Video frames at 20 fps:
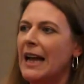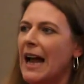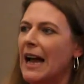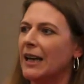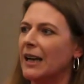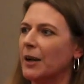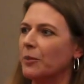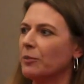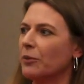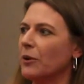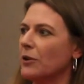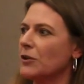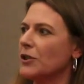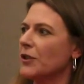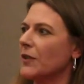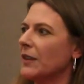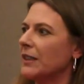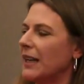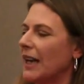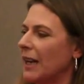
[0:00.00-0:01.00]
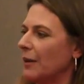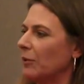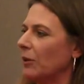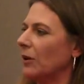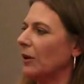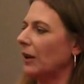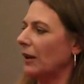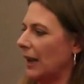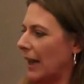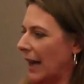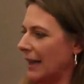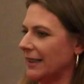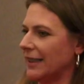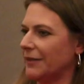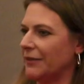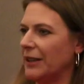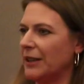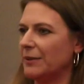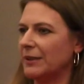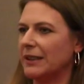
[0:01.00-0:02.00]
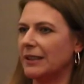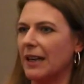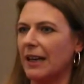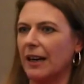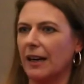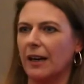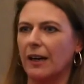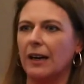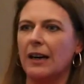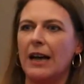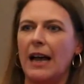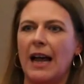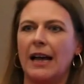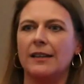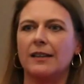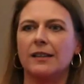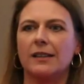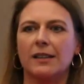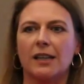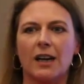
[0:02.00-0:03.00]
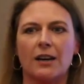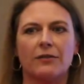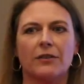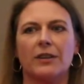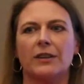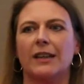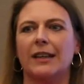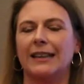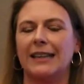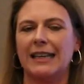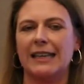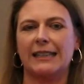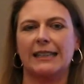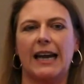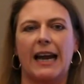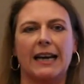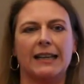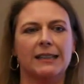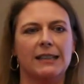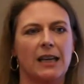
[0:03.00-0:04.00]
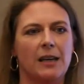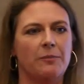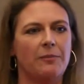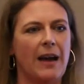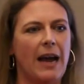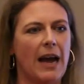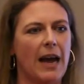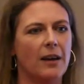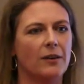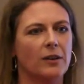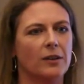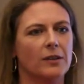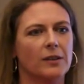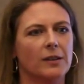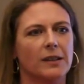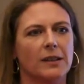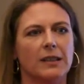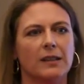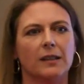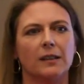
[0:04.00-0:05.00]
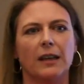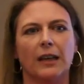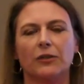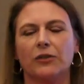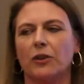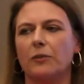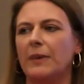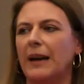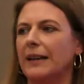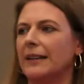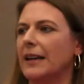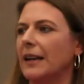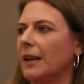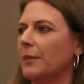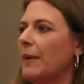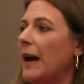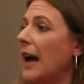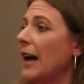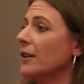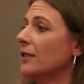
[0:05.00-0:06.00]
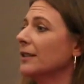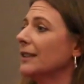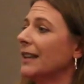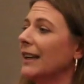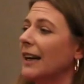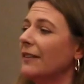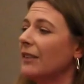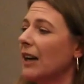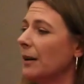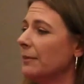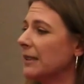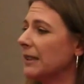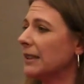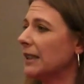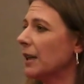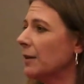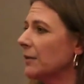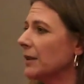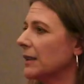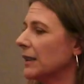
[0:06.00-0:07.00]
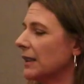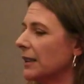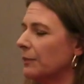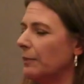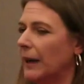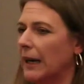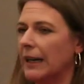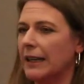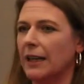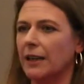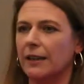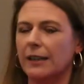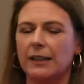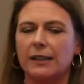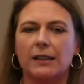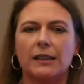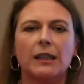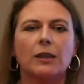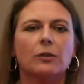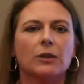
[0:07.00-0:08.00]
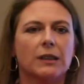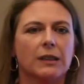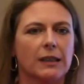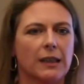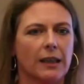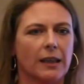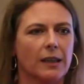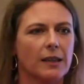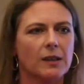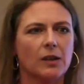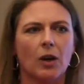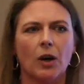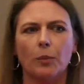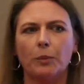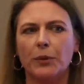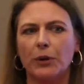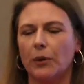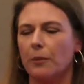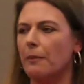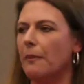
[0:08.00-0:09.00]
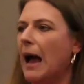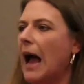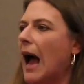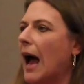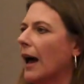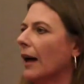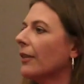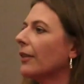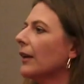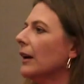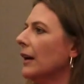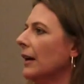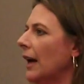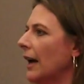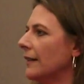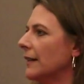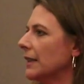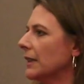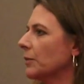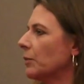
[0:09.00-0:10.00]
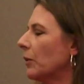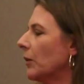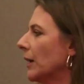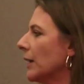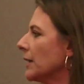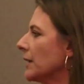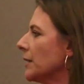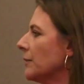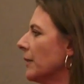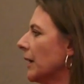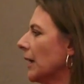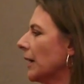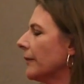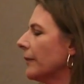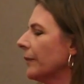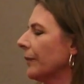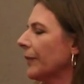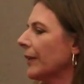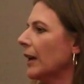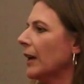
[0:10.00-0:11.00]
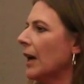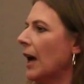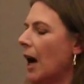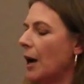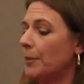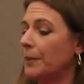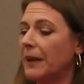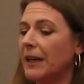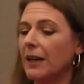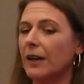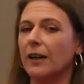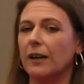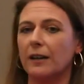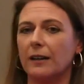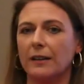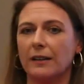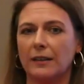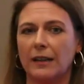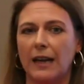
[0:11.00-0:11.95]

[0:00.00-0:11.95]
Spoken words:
and I approached the table as if he was there and discovered that the exact same patterns, these electromagnetic patterns that I've come to see almost as binary sequencing, it's all pure math at this point to me, appeared,